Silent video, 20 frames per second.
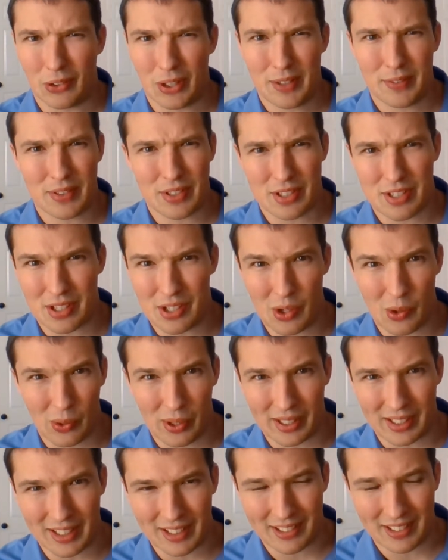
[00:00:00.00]
or even just
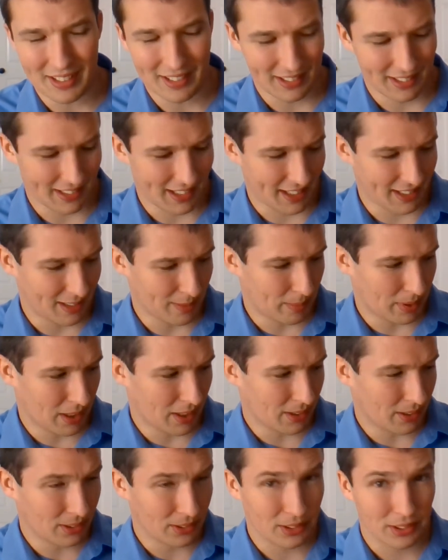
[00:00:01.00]
annoying diseases, I
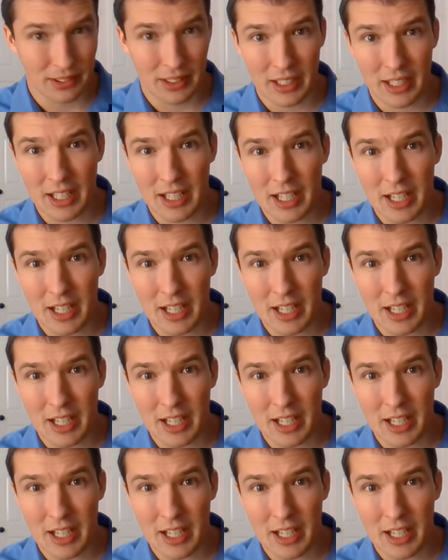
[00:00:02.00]
suppose,